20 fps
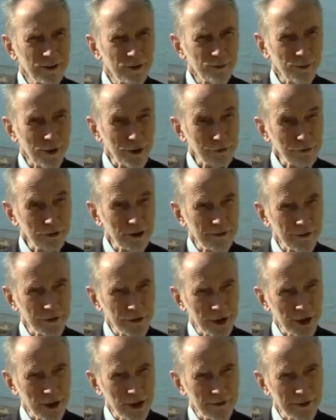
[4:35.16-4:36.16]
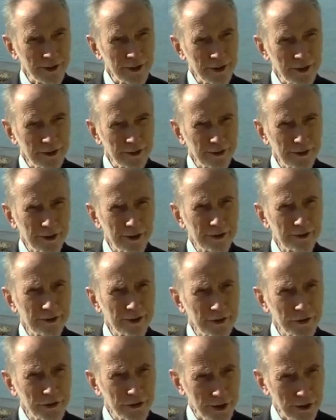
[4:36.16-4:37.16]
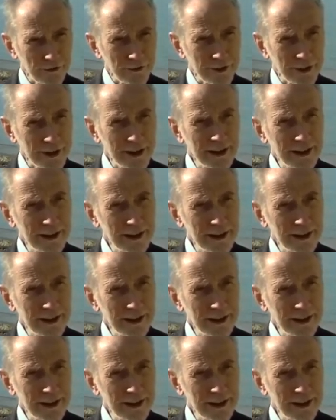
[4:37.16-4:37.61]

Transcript: by Trevor Jarvie in 1970.